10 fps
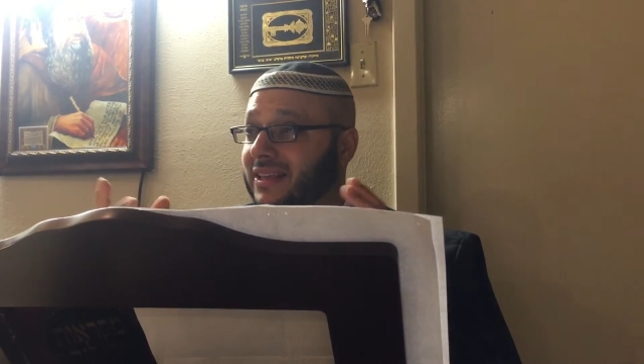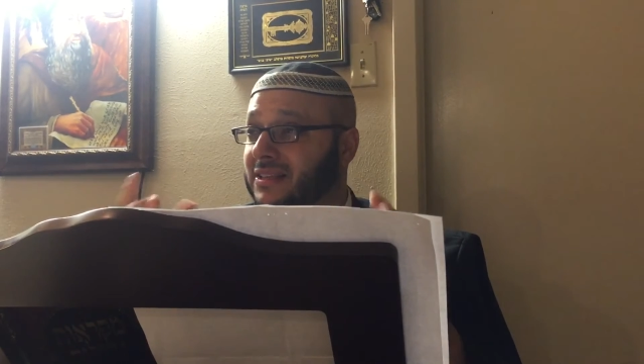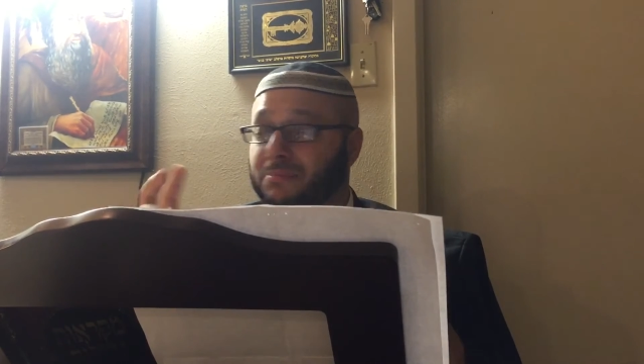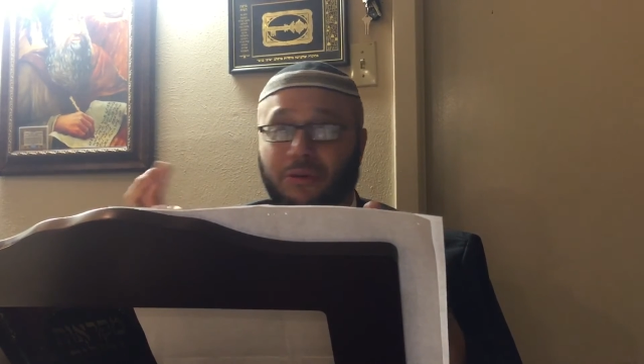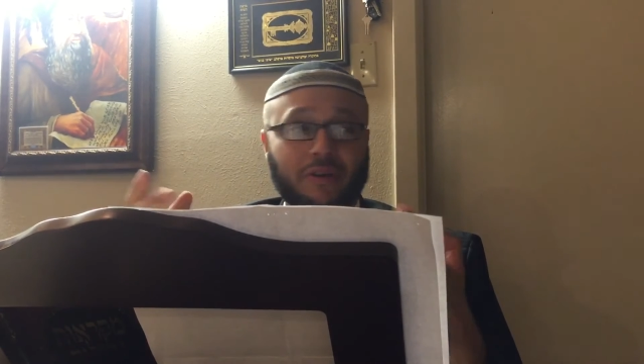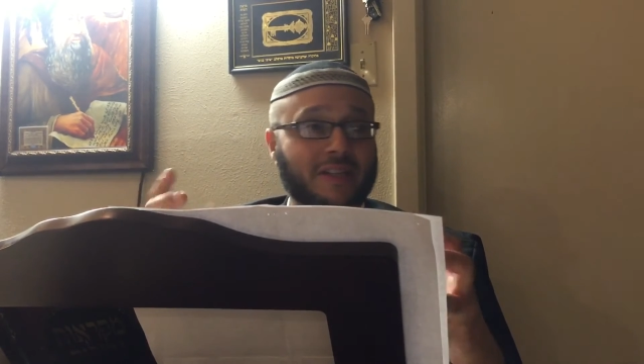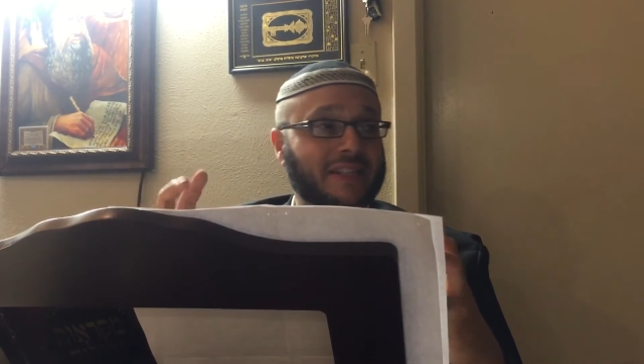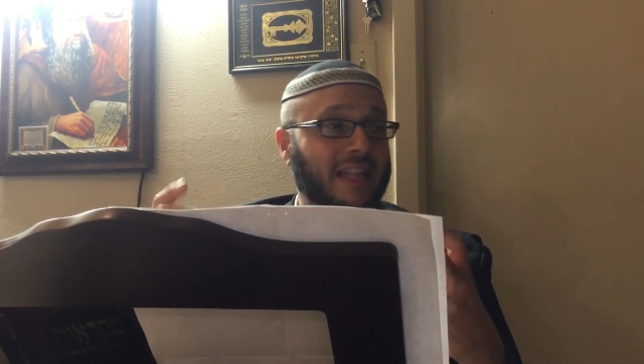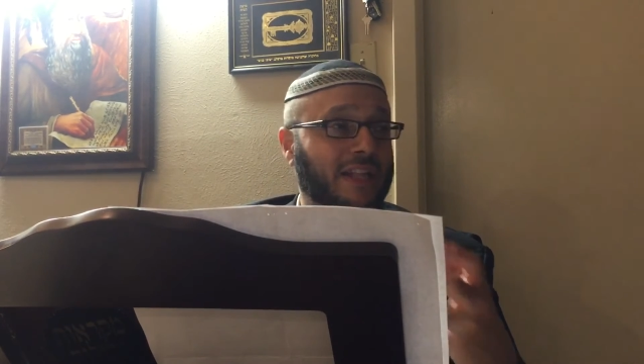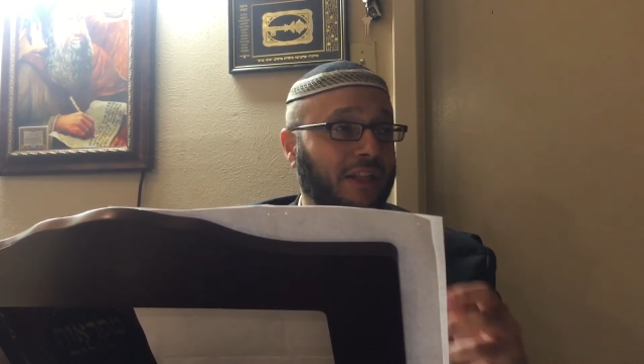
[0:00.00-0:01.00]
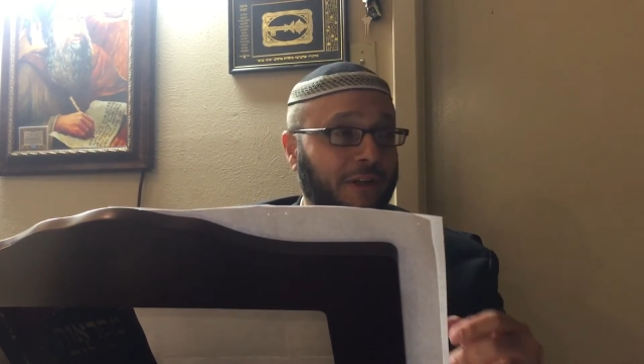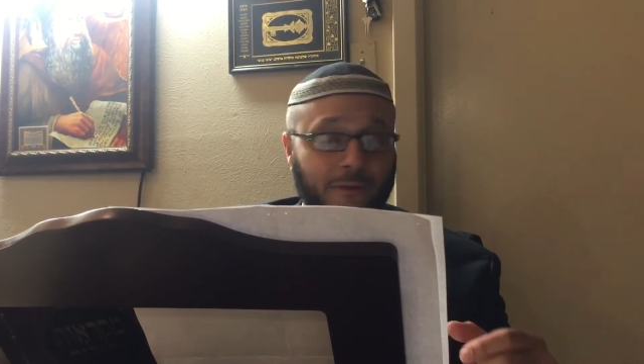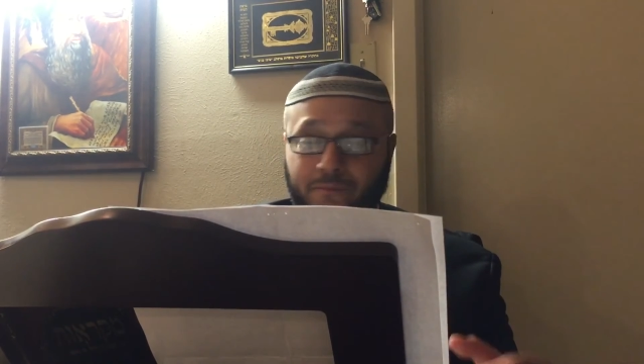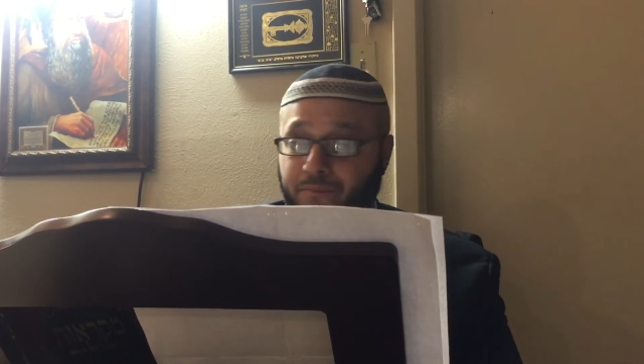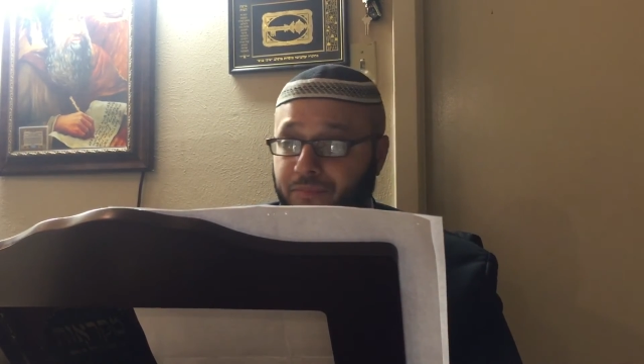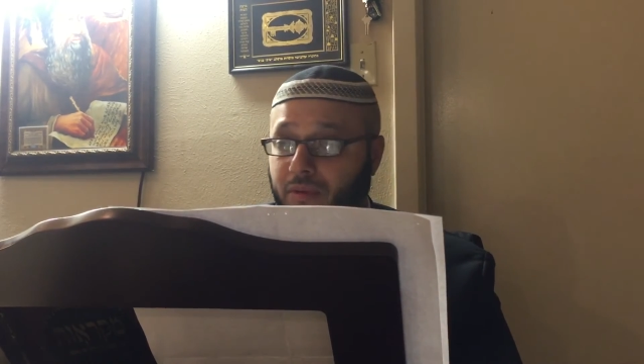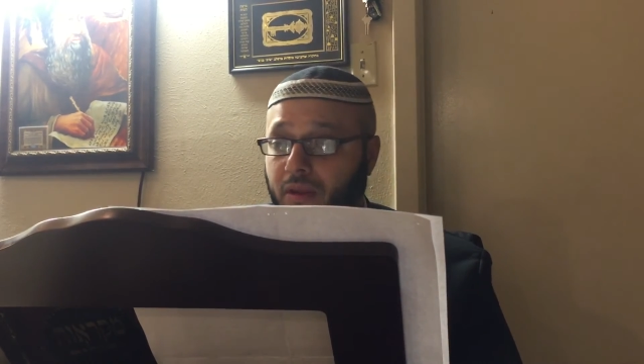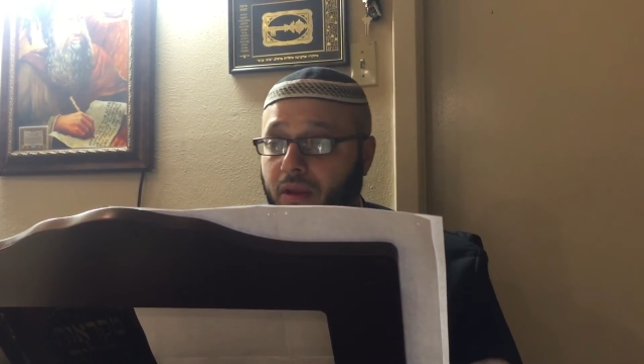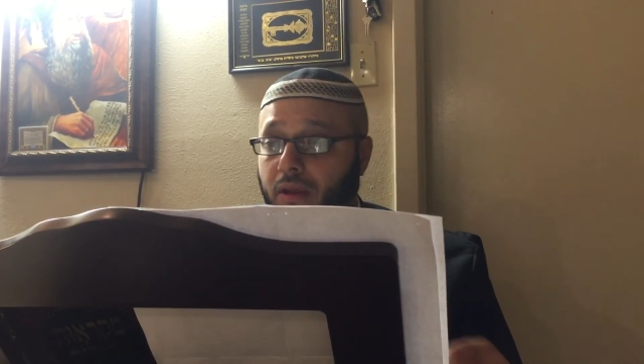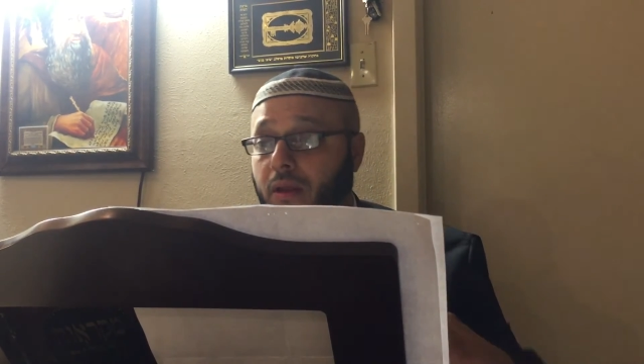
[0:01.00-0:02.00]
It's blurry, it's not clear.
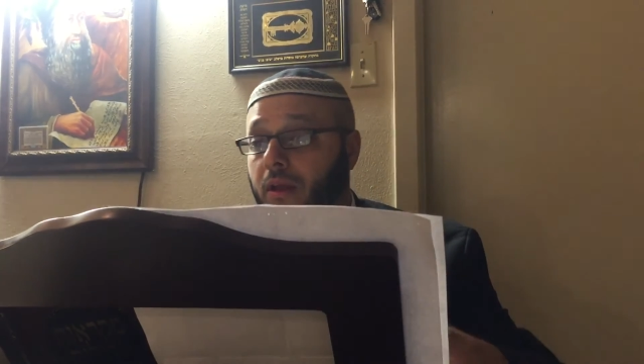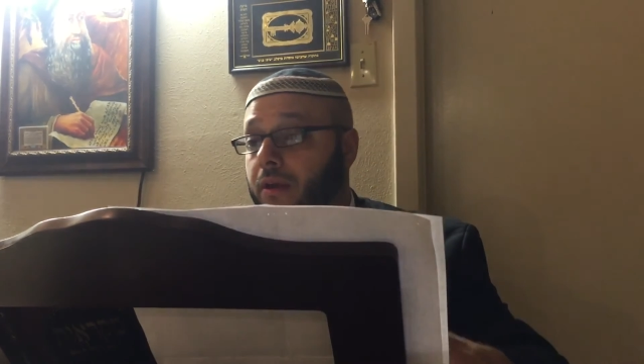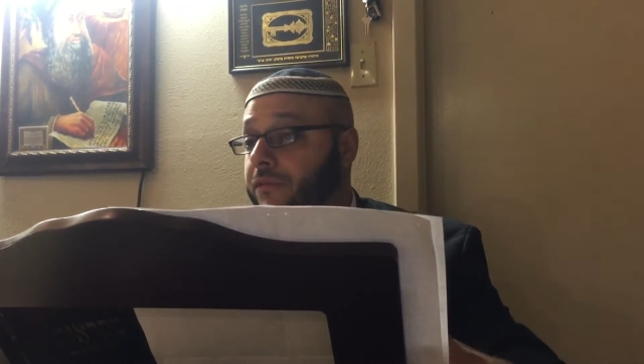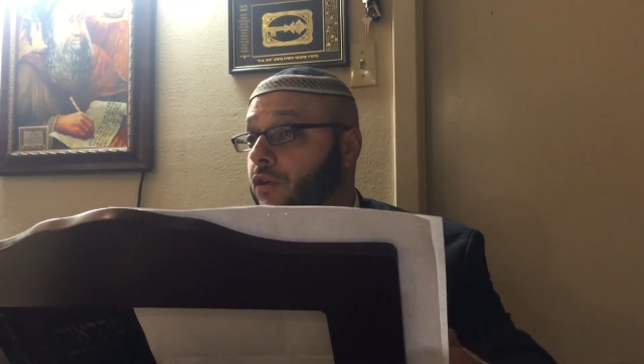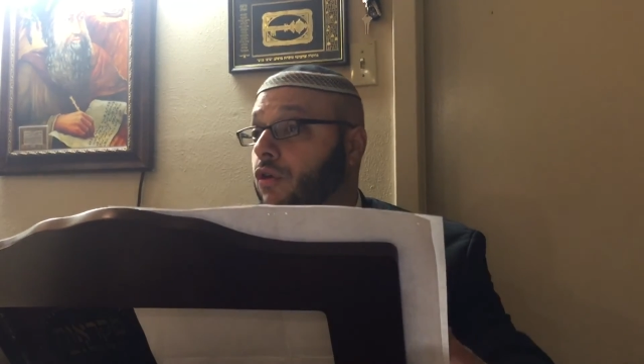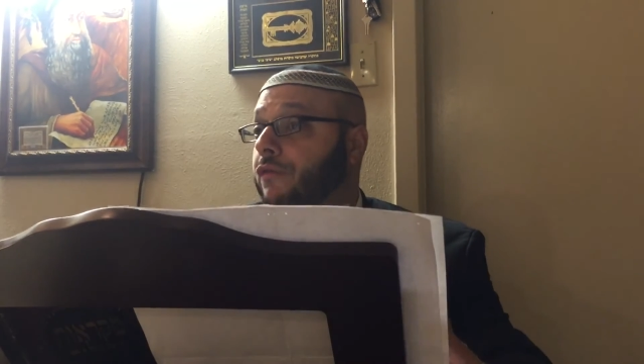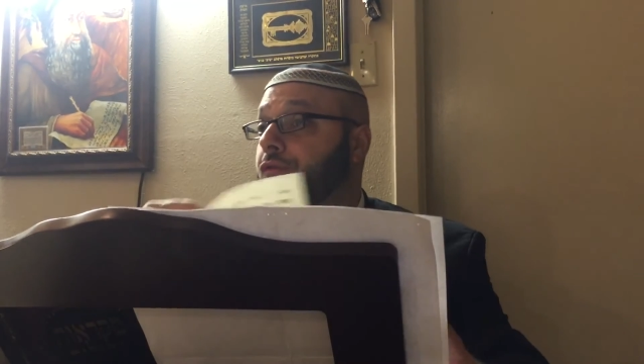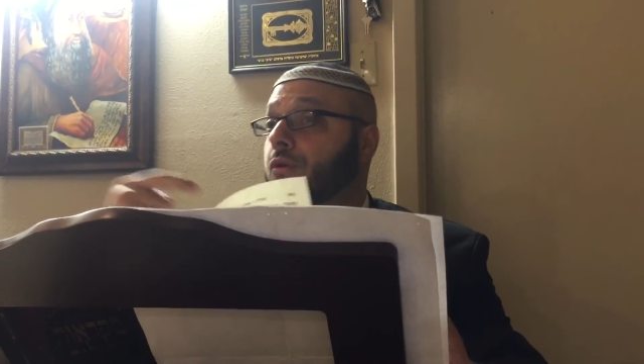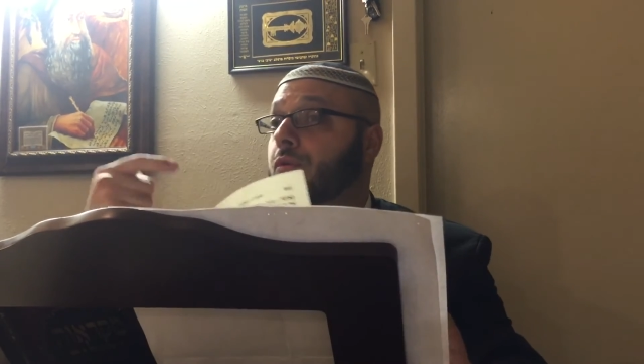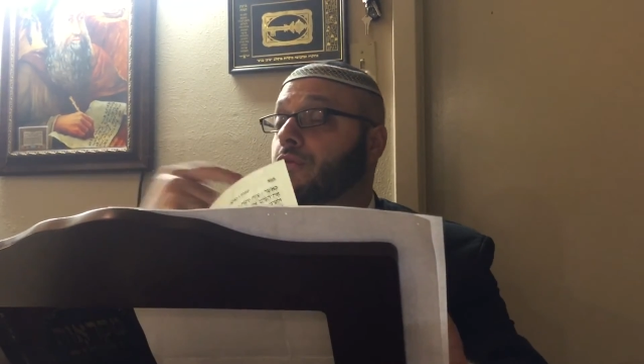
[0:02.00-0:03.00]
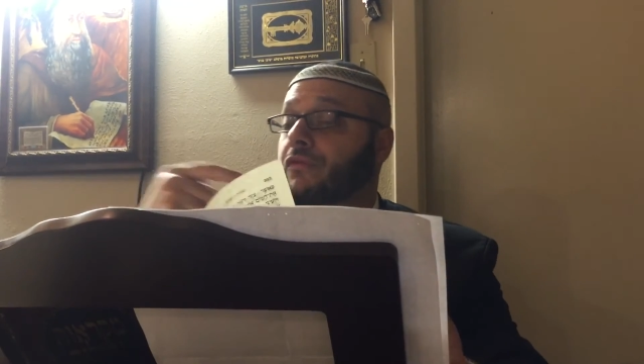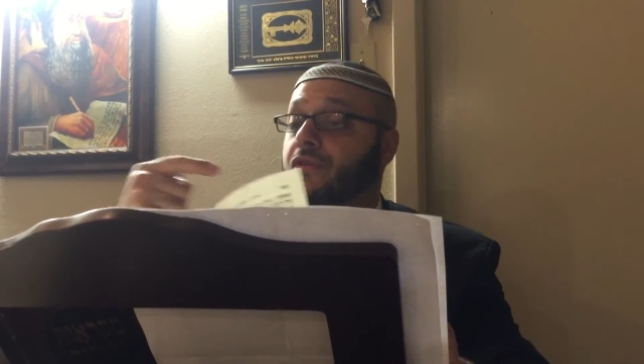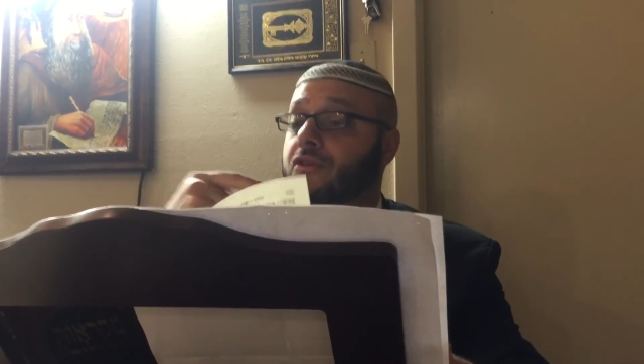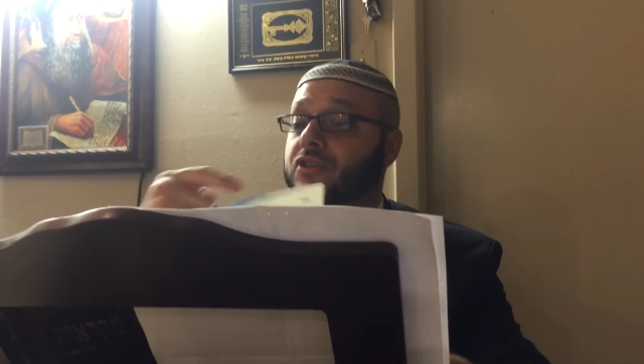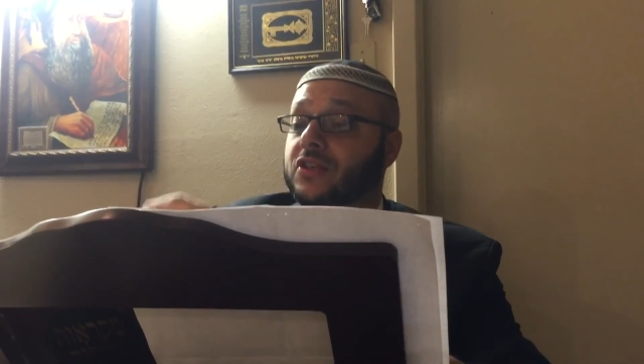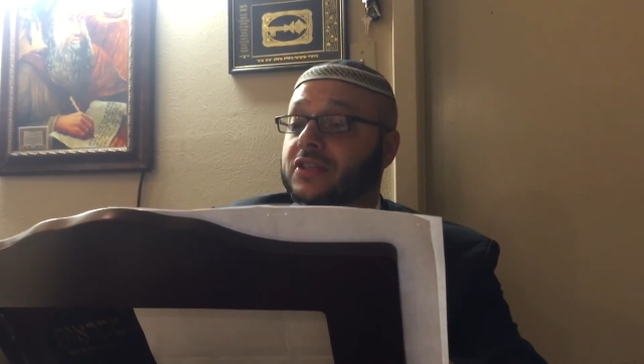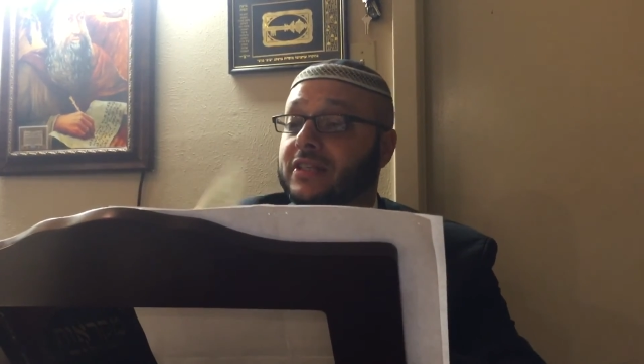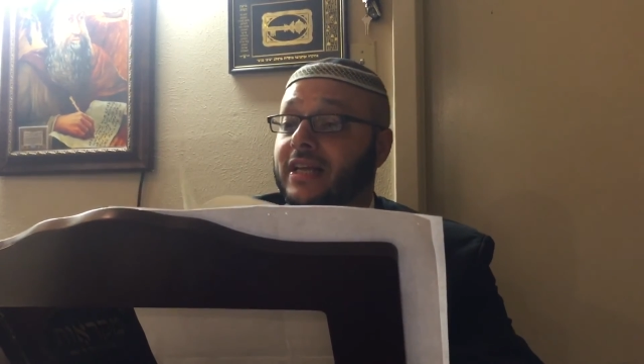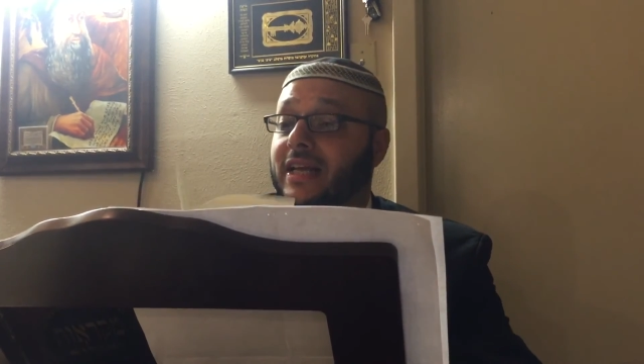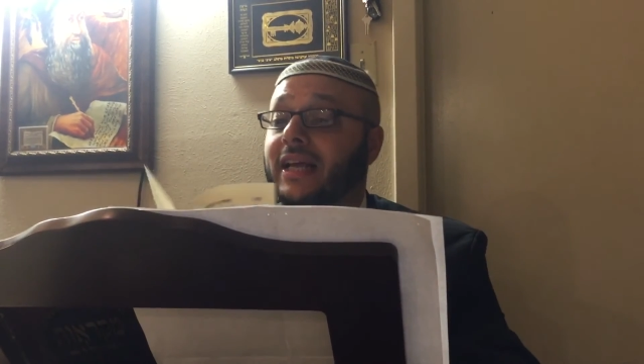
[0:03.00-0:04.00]
If you go a few verses